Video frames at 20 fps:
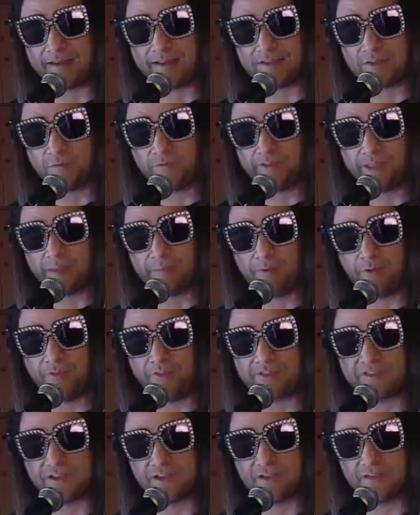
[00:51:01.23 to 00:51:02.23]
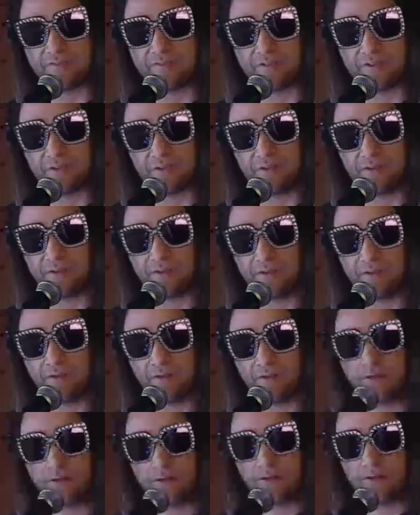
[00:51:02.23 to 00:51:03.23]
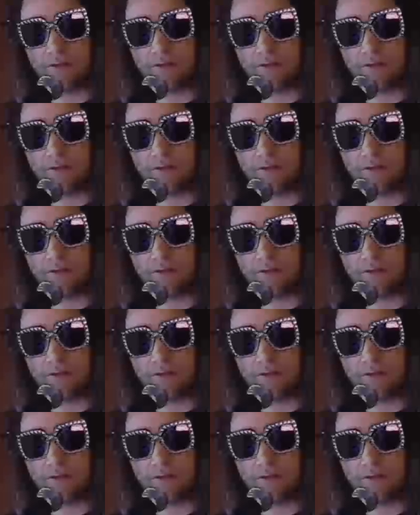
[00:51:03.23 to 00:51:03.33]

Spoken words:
Hopefully I can pull this off.